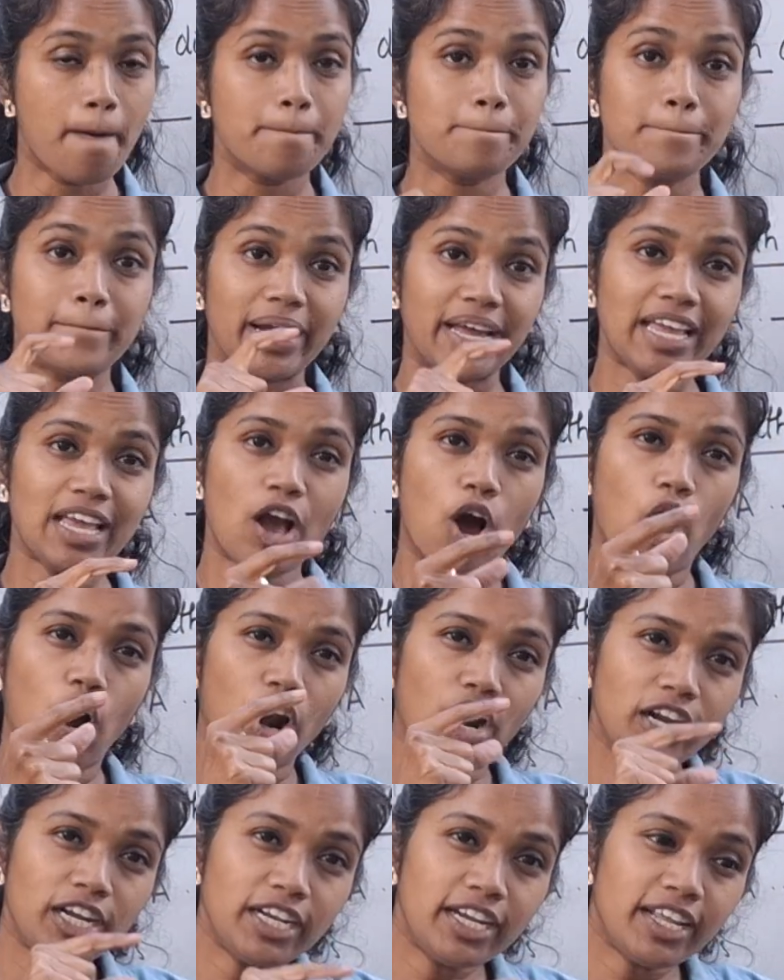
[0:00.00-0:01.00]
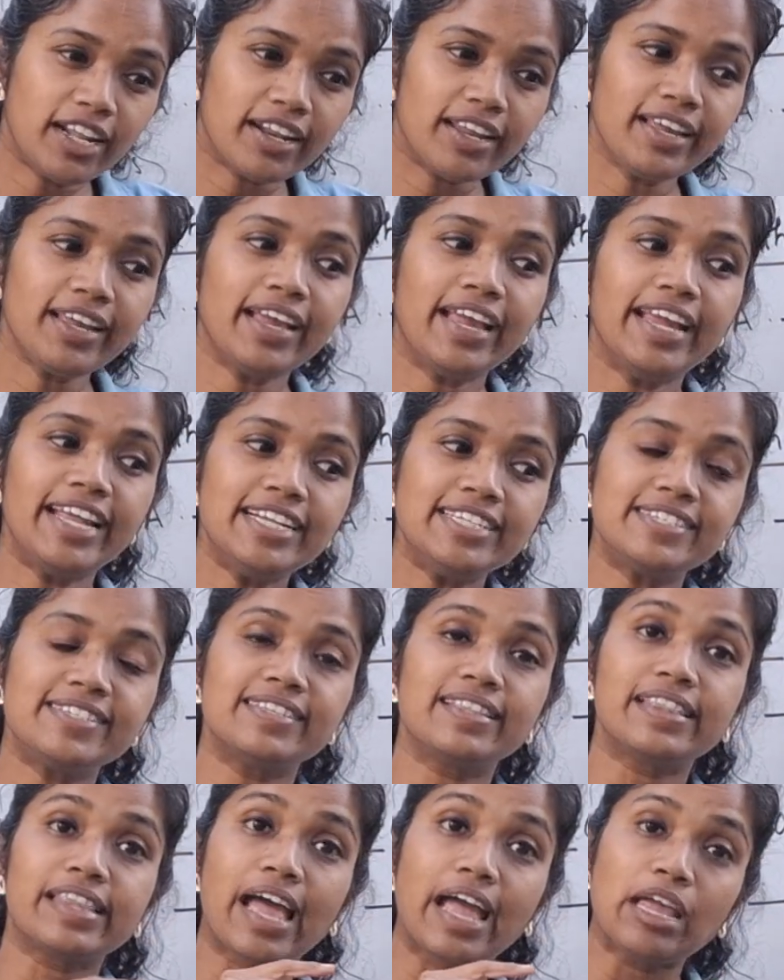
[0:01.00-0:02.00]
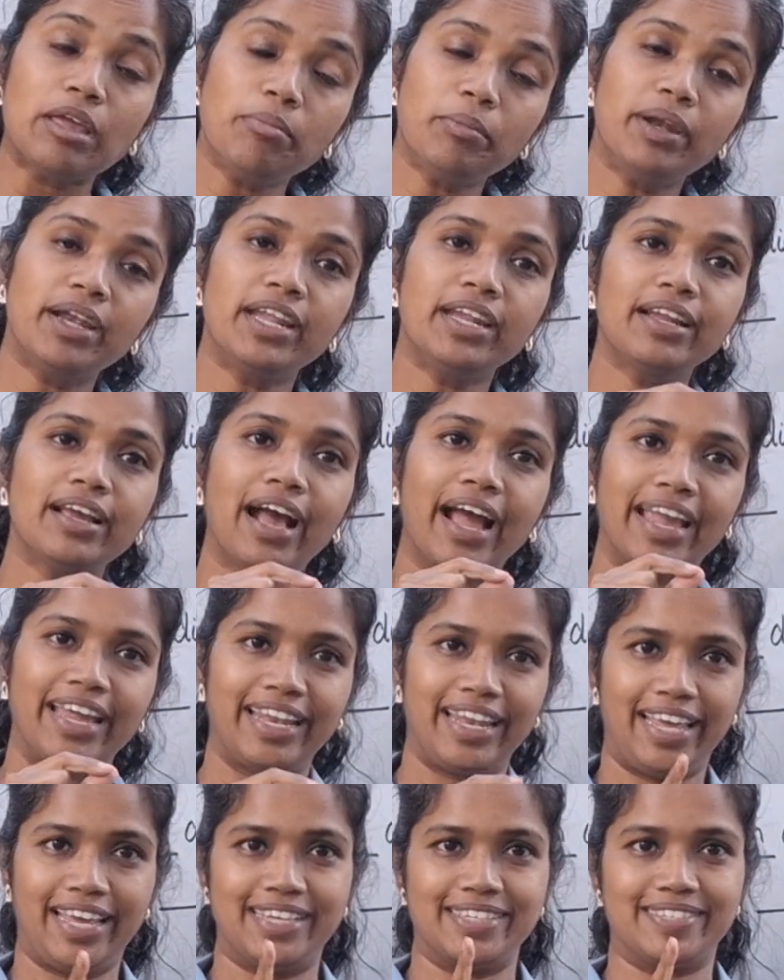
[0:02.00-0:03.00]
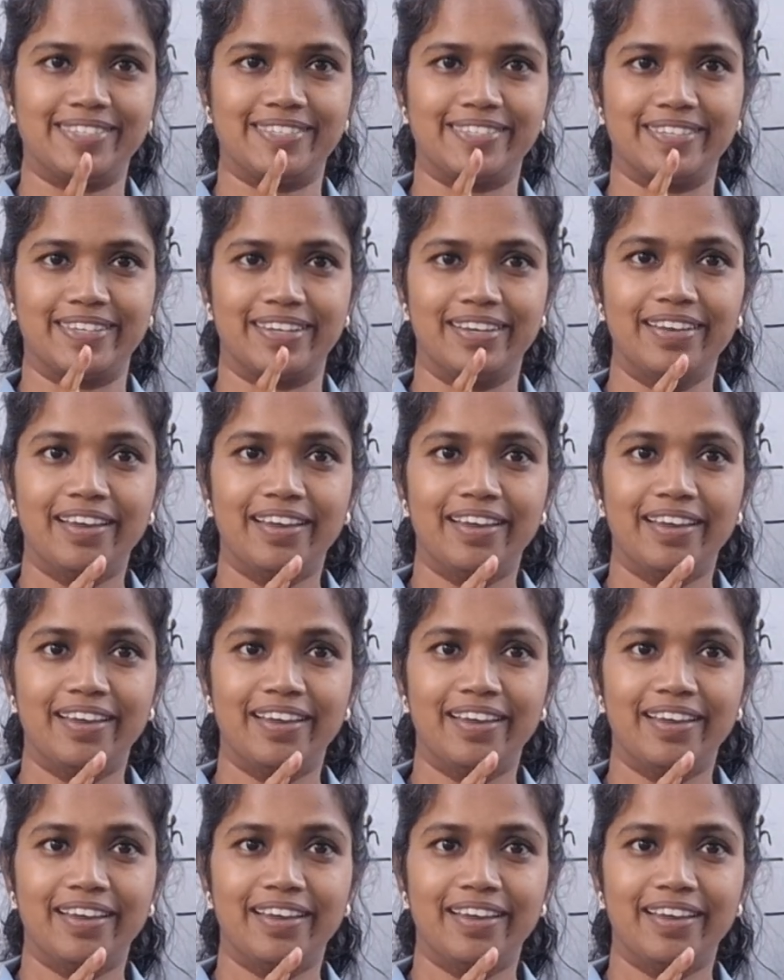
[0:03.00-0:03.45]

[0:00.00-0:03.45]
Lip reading: By altering its thymidine kinase.